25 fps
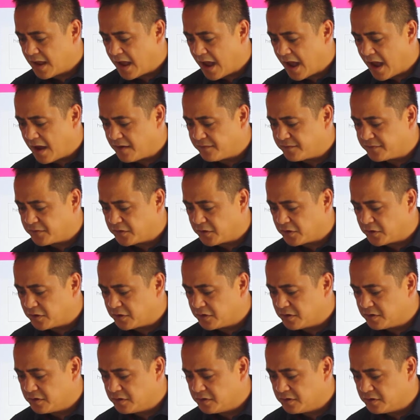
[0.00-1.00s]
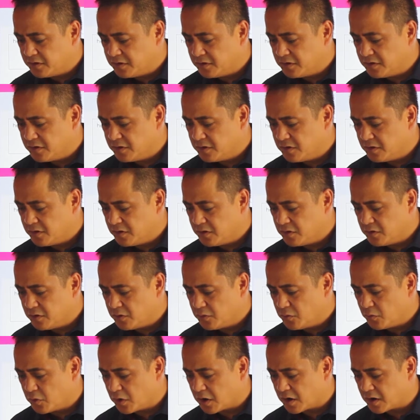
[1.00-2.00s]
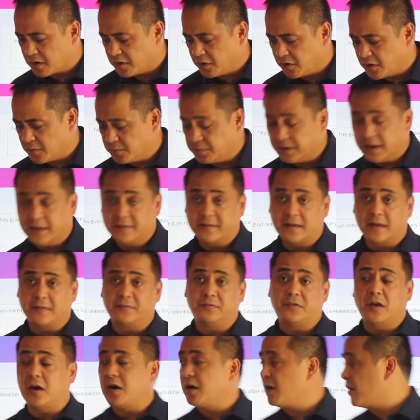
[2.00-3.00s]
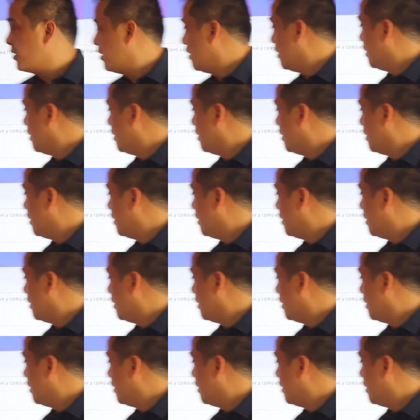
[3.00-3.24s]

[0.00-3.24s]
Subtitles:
after work." You place that there.